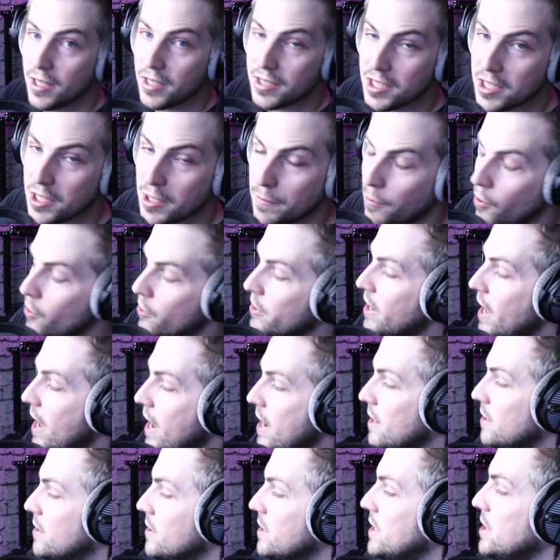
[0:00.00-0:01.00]
is a
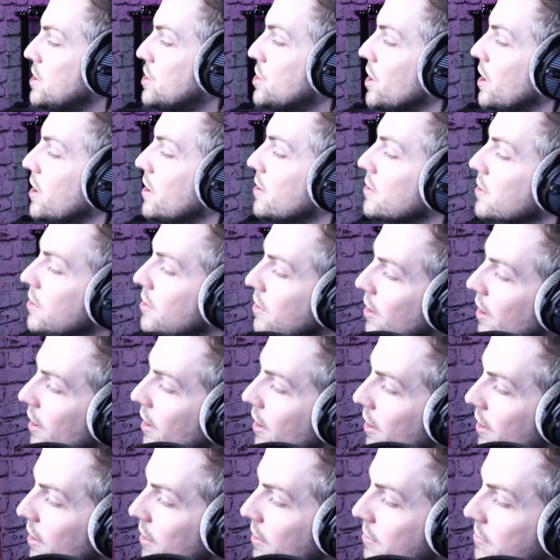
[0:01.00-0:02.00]
0.8 litre
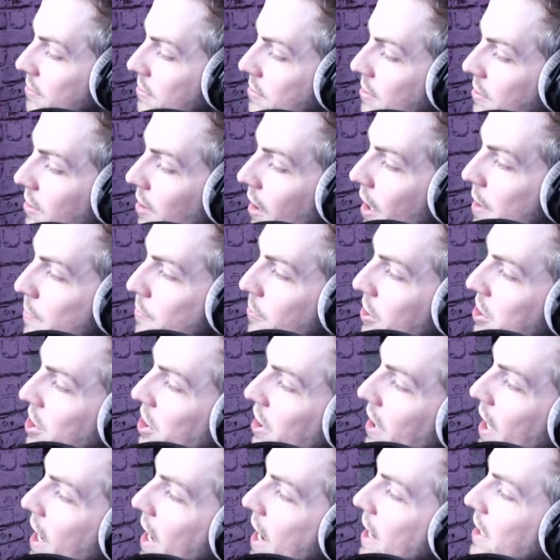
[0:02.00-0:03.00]
high pressured
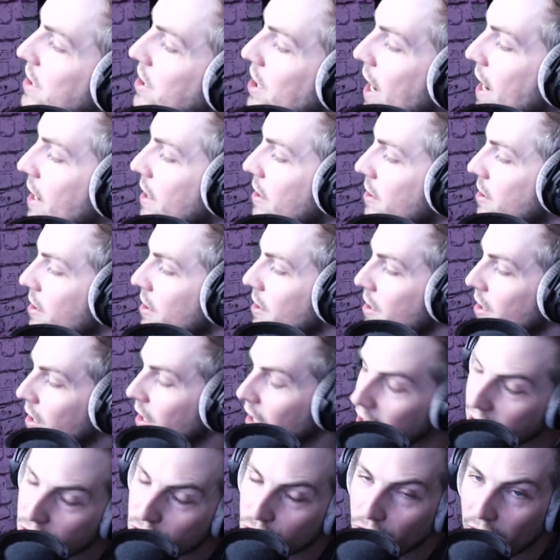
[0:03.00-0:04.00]
air tank.
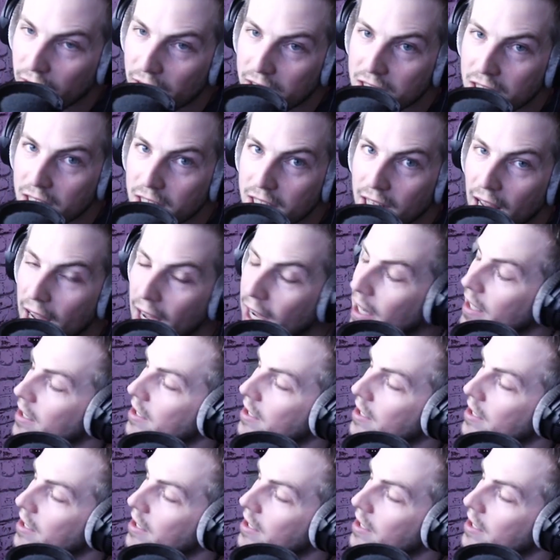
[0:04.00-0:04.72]
It's rated at